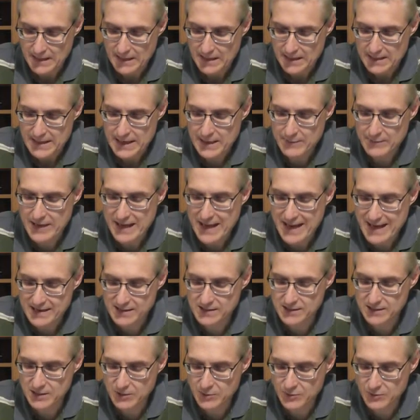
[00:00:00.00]
Now He had
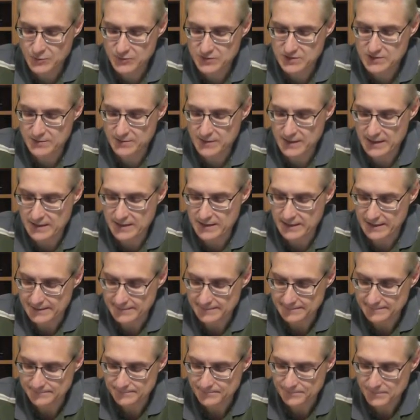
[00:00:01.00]
to go through
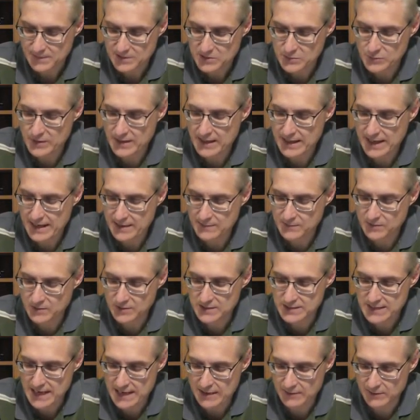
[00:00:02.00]
Samaria, so He came to
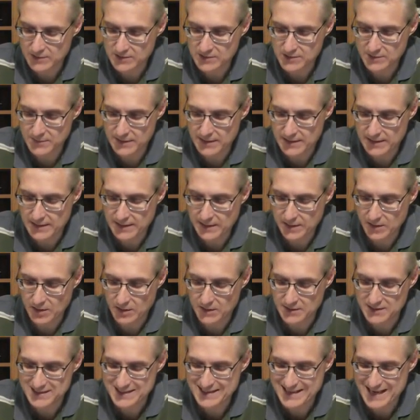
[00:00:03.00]
a town in Samaria
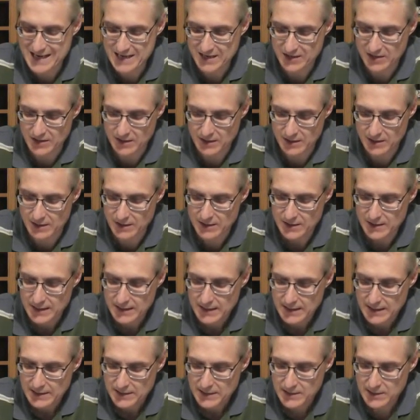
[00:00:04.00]
called Sychar,
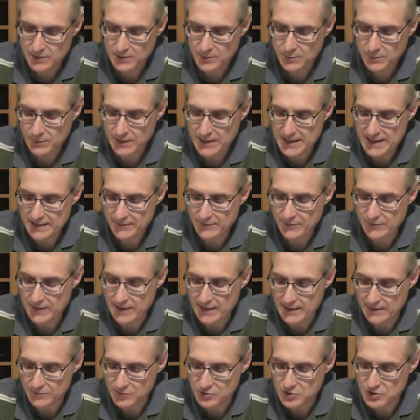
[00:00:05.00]
near the plot of
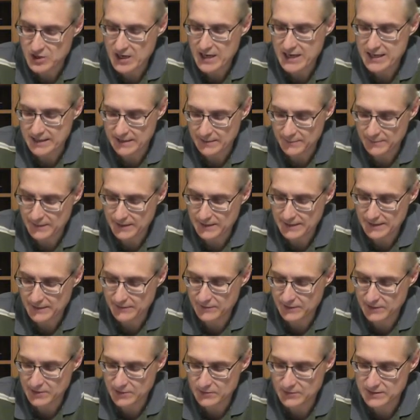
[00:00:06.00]
ground Jacob had
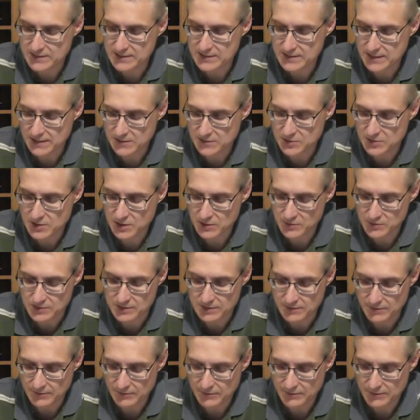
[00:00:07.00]
given to his son
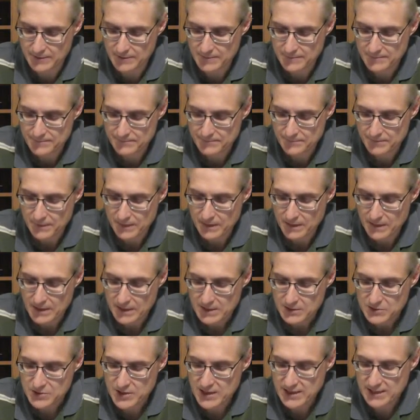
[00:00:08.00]
Joseph.
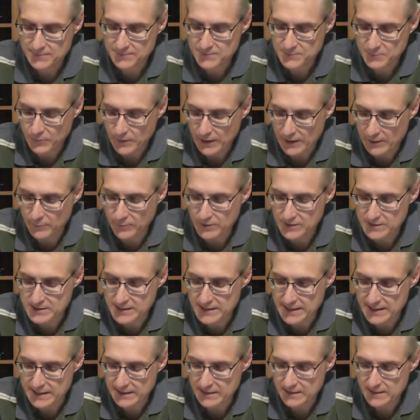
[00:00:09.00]
Jacob's well was
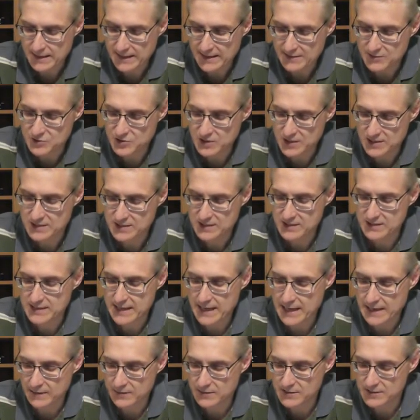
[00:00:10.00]
there, and Jesus,
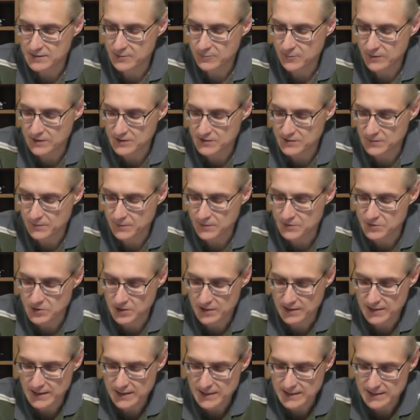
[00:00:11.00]
tired as he was from the
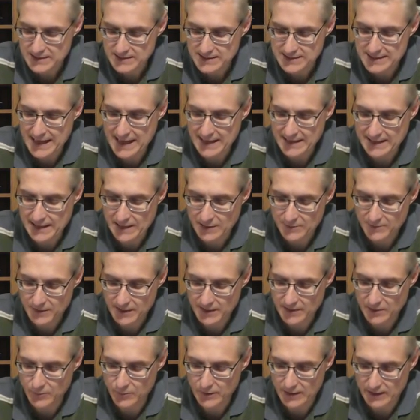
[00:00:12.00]
journey, sat down by
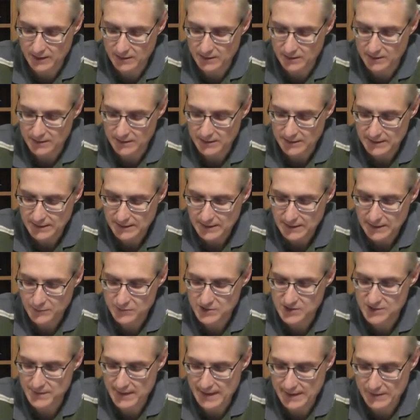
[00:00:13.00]
the well. It
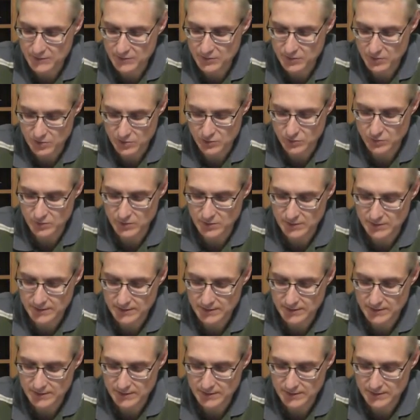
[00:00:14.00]
was about noon.